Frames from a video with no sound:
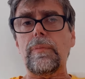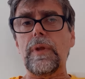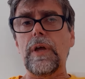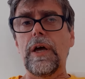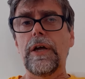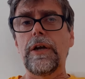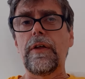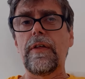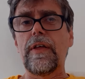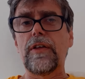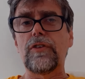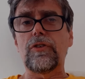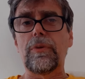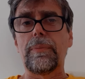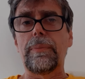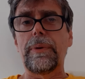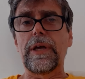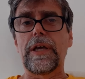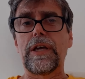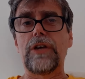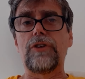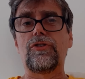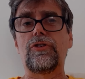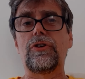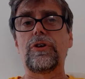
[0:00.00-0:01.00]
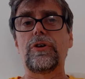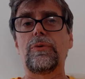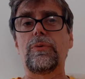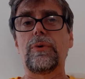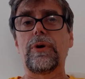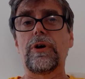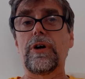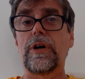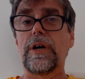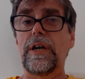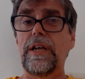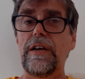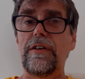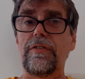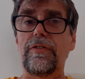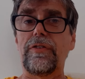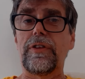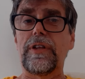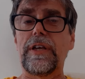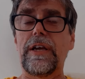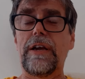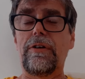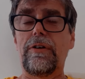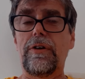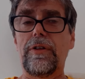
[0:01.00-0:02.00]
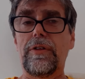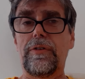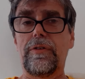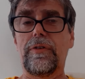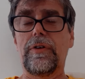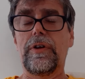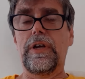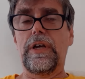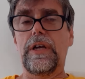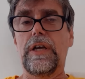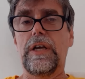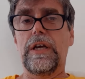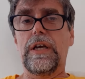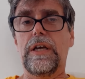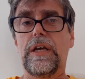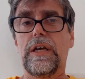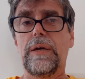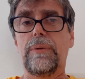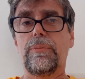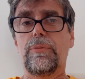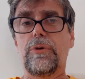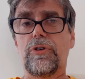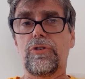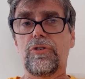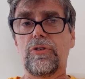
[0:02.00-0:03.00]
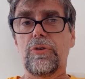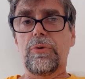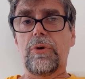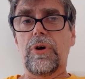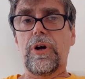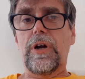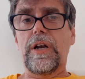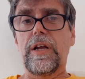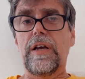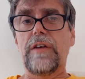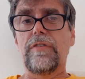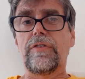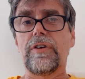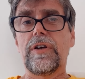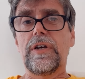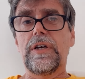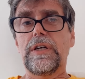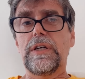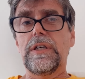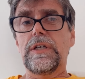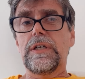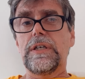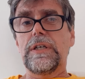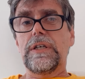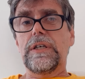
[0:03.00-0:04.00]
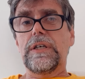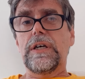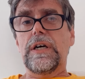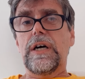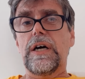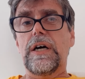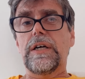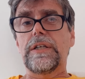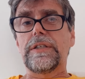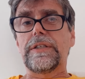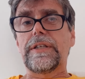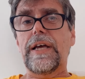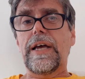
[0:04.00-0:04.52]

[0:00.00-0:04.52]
And that's a big issue where I live, the area in Bristol where I live.